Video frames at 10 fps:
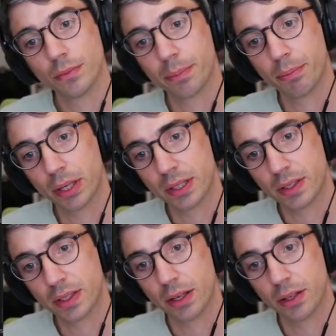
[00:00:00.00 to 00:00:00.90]
like break
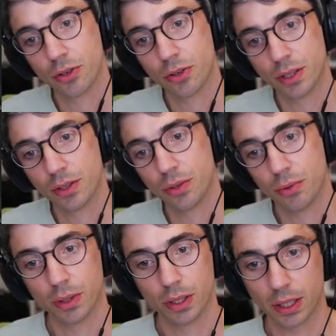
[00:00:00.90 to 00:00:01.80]
this down
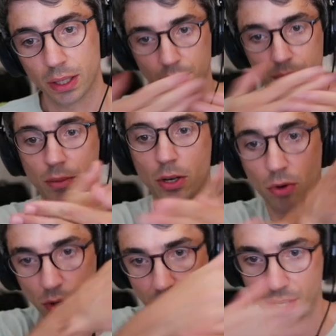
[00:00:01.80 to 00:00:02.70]
into like a
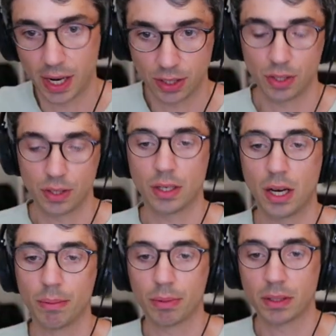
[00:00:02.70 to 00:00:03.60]
crosshat
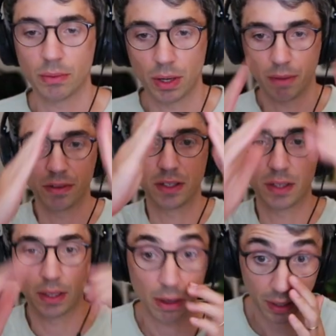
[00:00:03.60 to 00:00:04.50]
top, because I want to have this
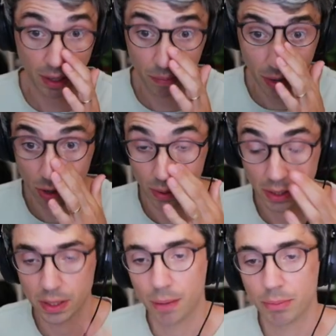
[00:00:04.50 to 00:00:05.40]
thing have like a
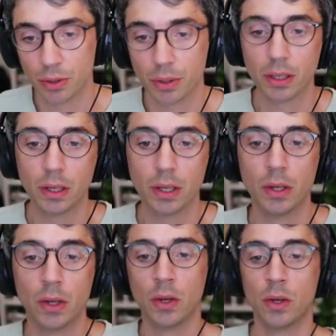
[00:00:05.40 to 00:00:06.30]
pyramid top to it.
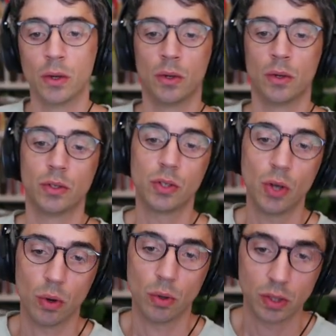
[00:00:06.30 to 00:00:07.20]

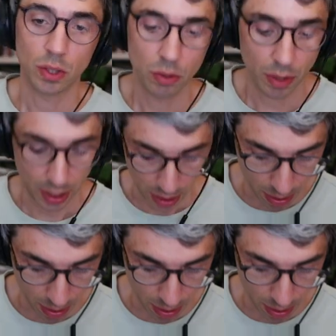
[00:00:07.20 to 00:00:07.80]
So to do that,